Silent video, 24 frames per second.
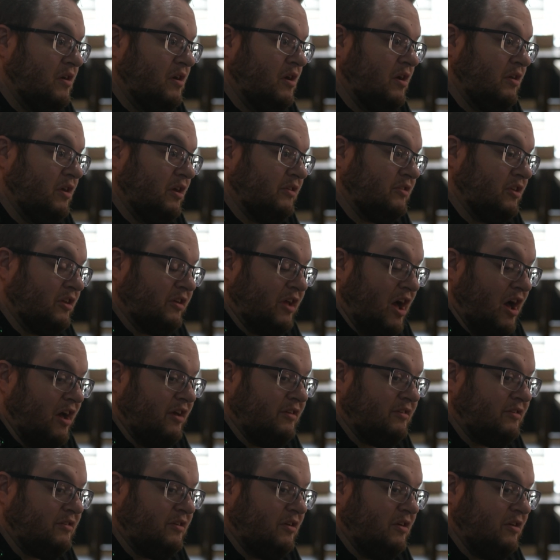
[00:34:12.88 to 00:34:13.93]
And I said,
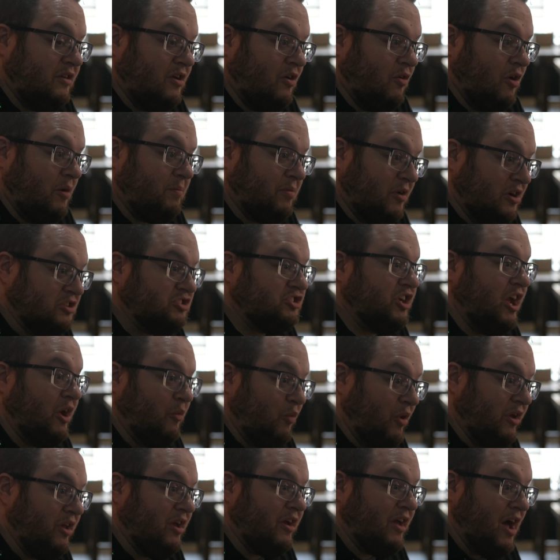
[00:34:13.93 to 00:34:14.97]
guys, appreciate
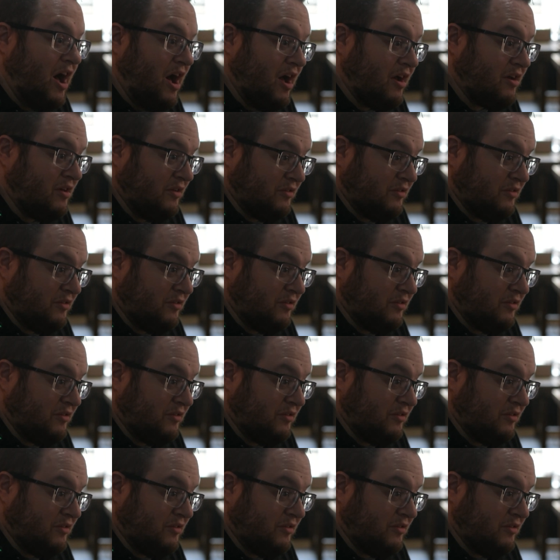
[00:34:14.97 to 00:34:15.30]
what you got,